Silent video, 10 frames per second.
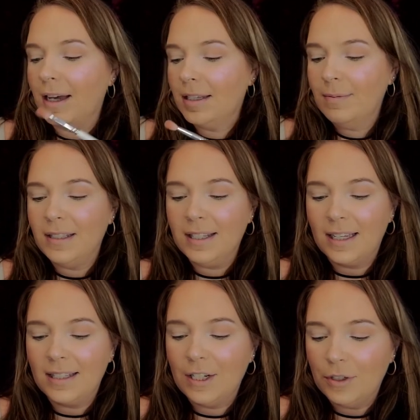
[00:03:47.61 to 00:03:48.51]
husband
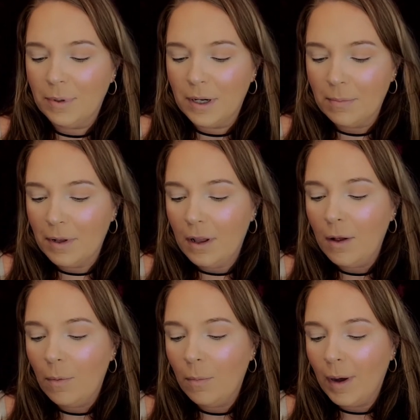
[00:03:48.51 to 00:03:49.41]
says I do
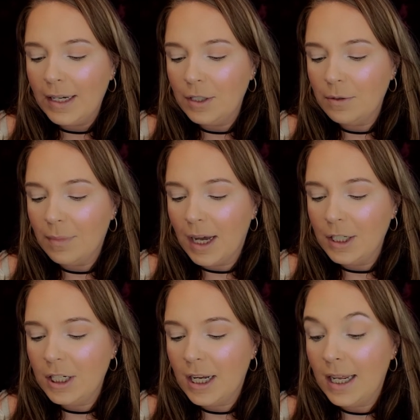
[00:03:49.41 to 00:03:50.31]
purple way too much,